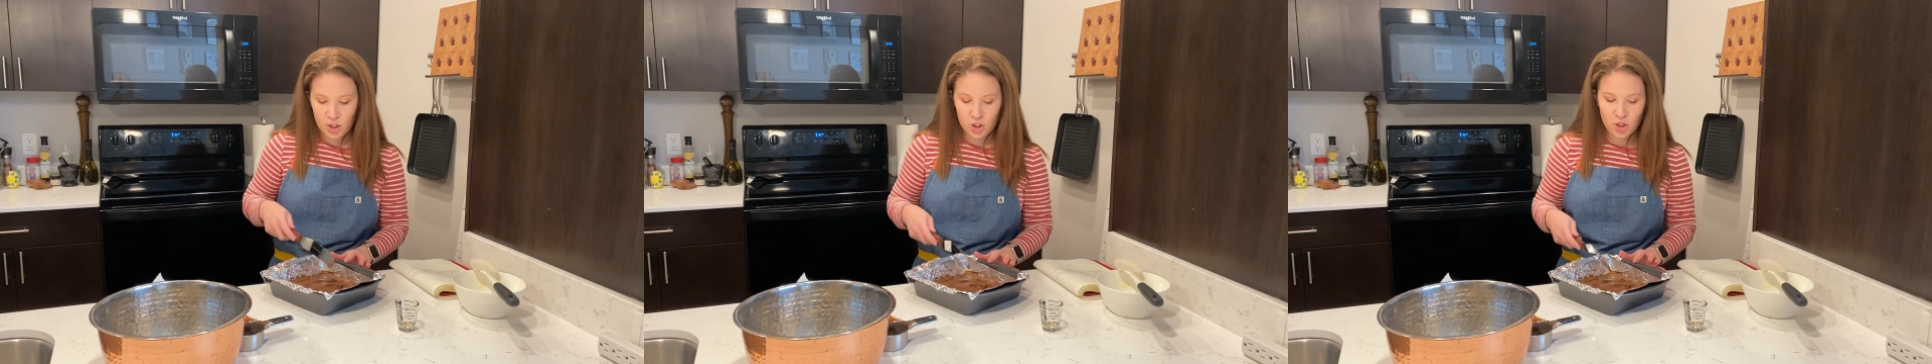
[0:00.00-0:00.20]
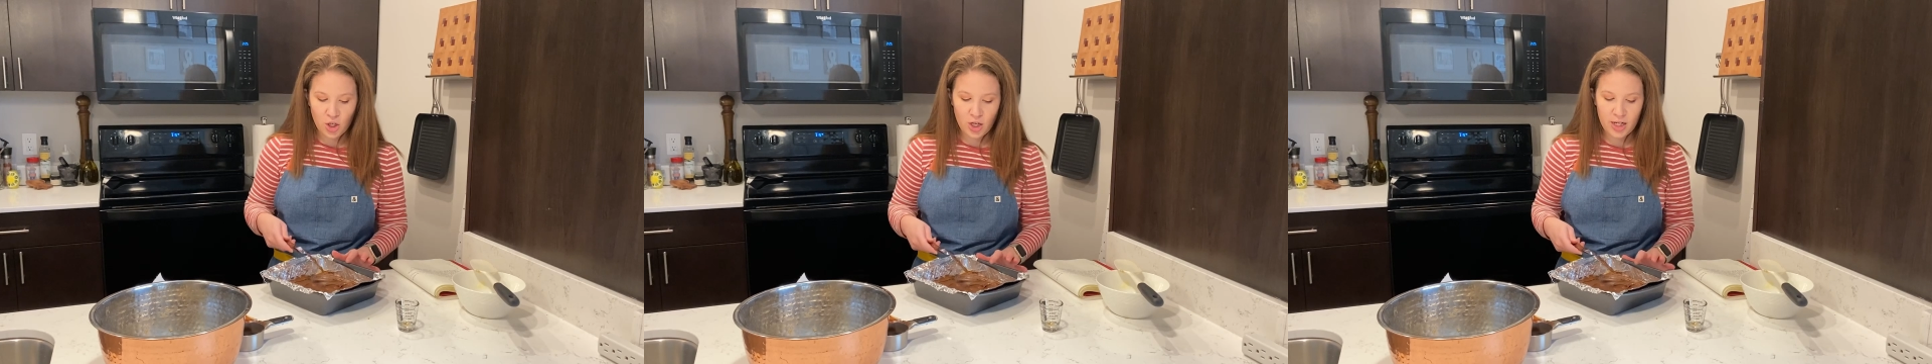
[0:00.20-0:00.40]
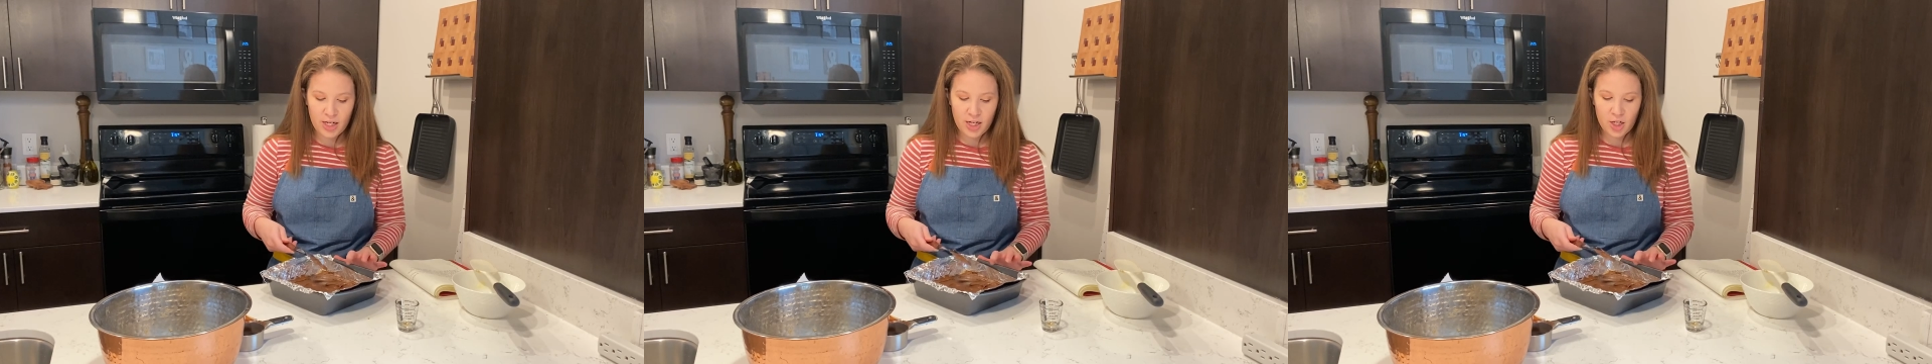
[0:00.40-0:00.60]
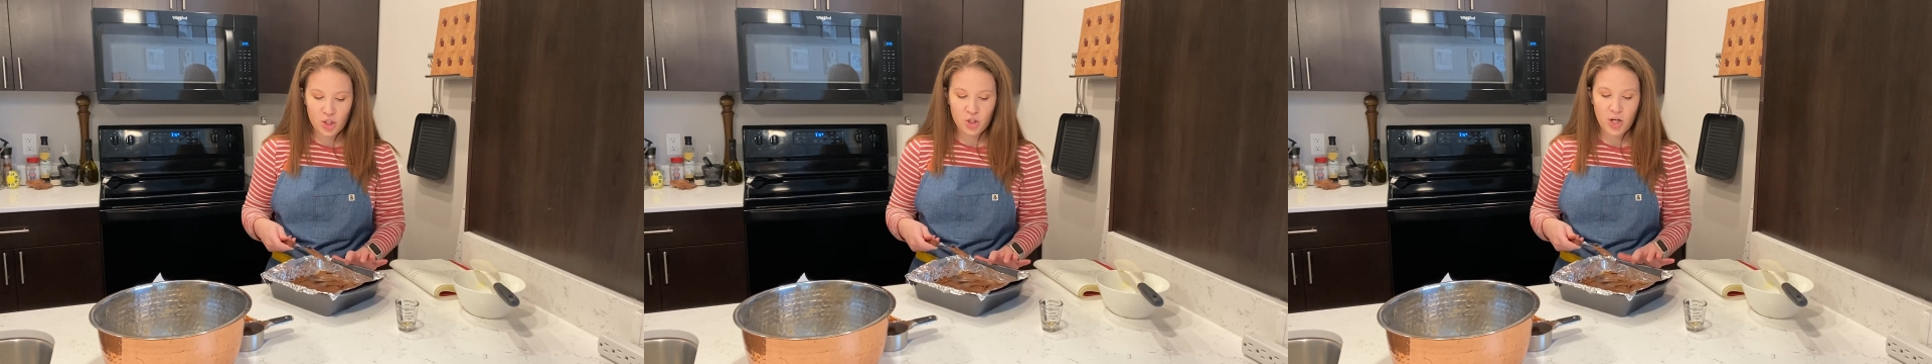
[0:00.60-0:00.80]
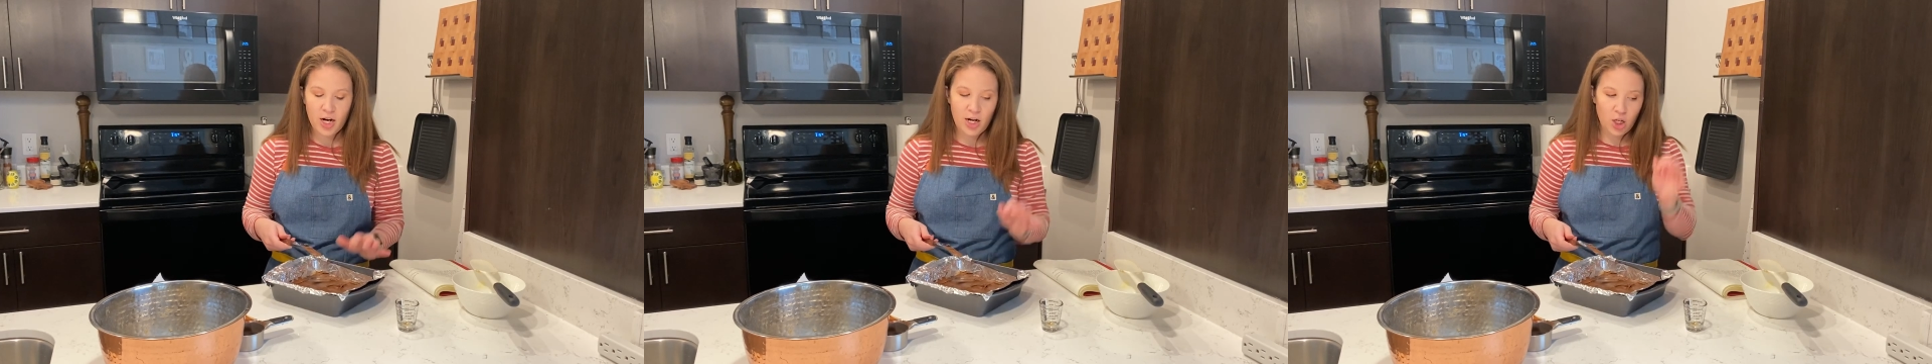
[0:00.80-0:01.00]
starting to
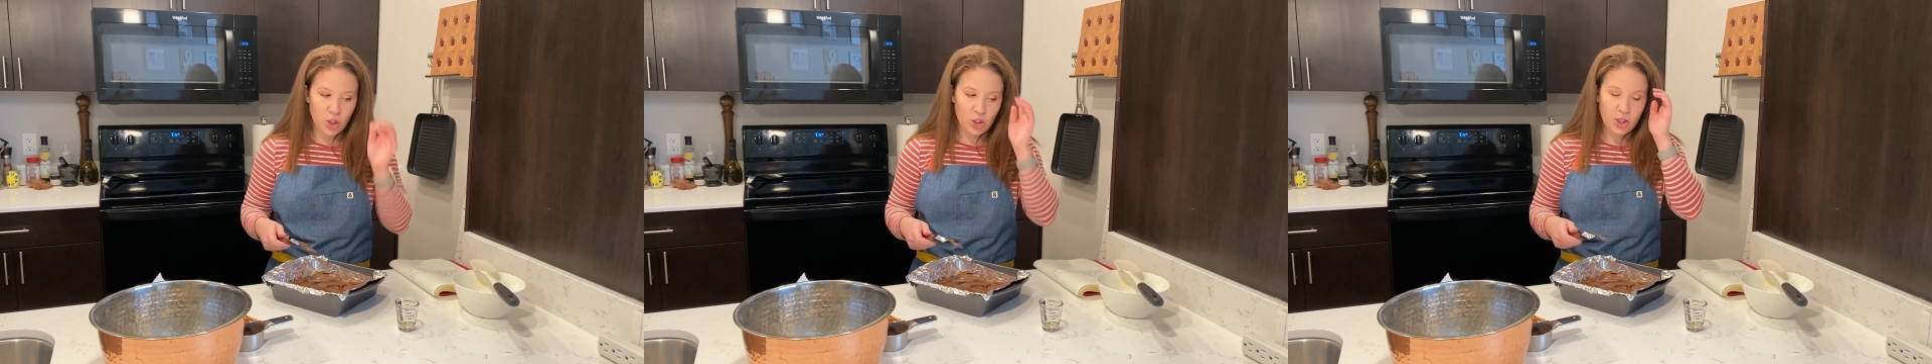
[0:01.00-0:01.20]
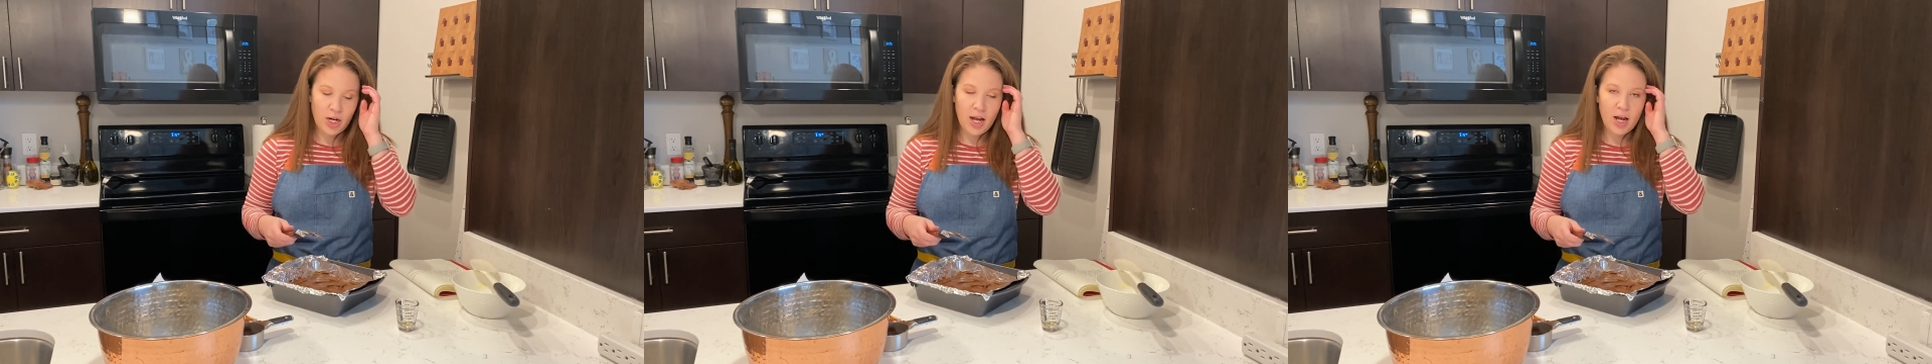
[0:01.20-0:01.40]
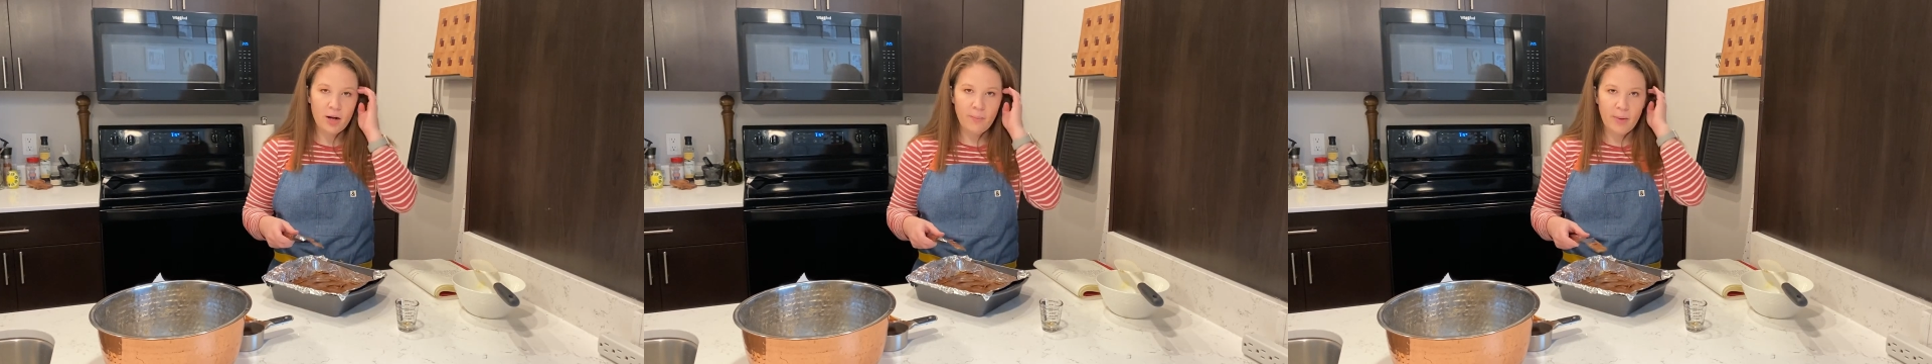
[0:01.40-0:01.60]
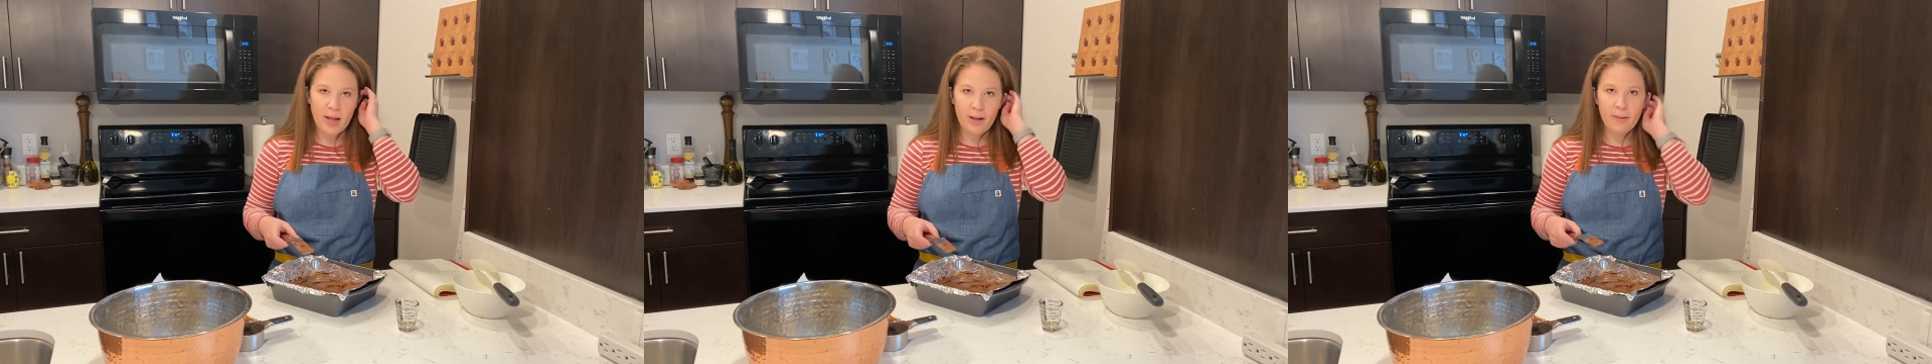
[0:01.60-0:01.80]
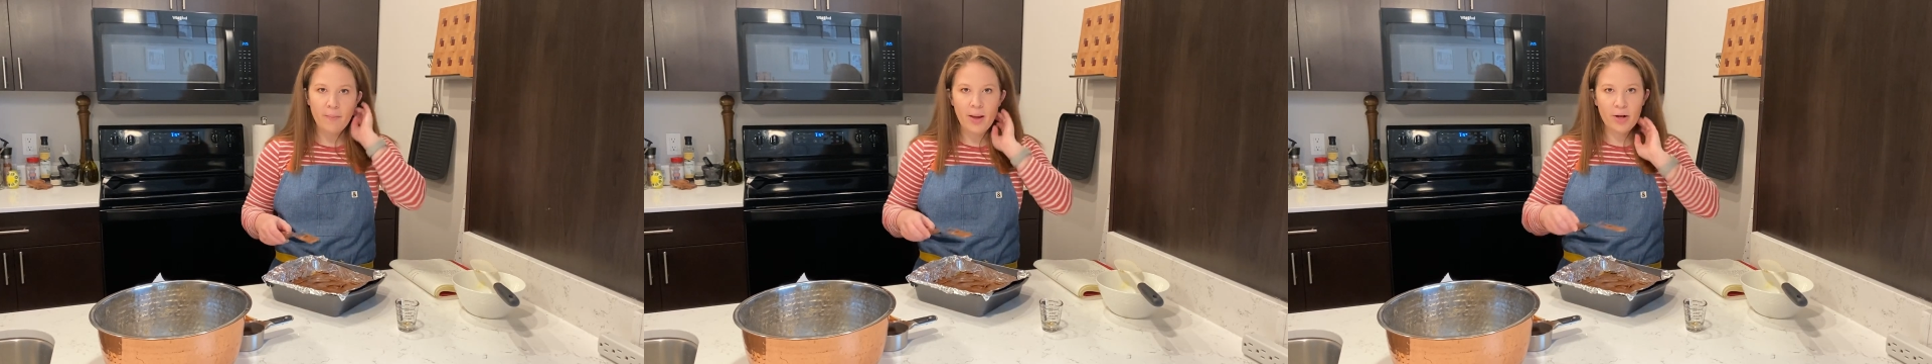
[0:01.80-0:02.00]
try to learn how to
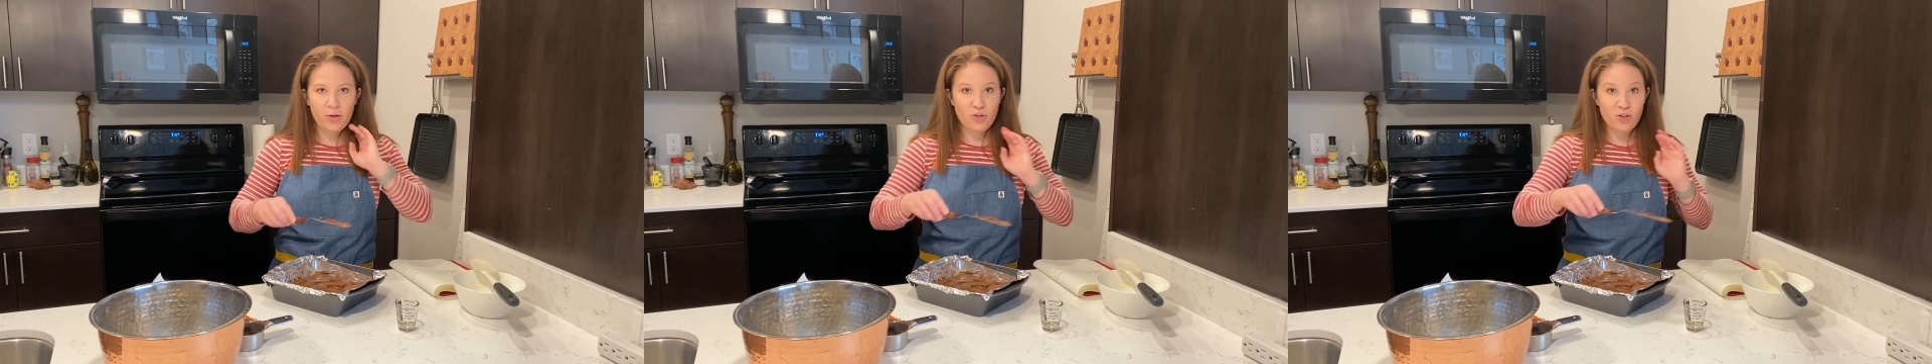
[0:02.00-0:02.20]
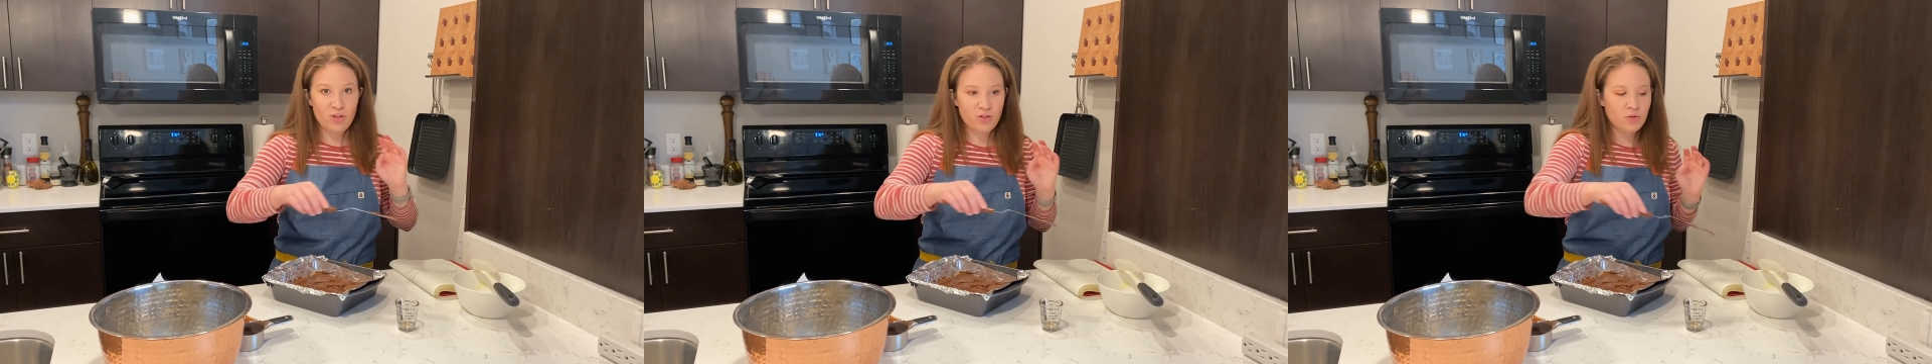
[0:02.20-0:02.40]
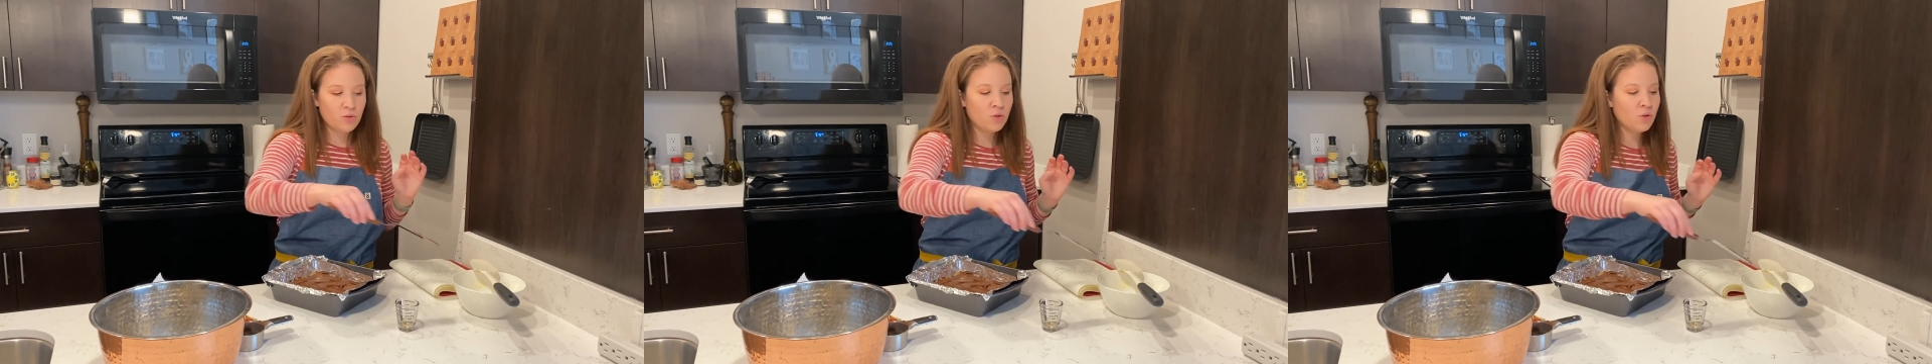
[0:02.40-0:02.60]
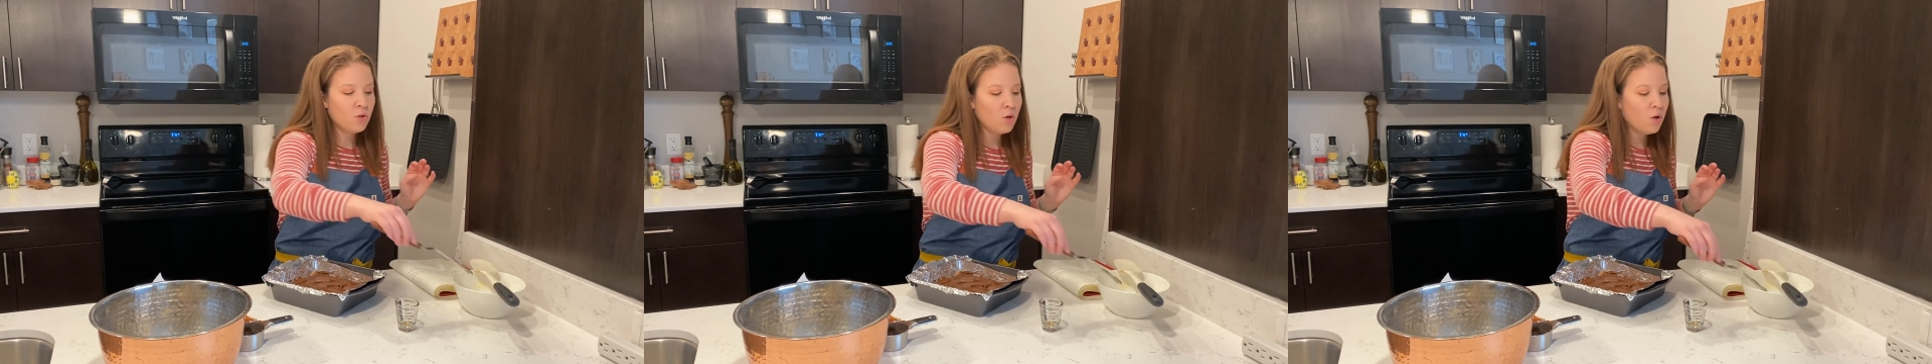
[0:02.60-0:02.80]
make macarons.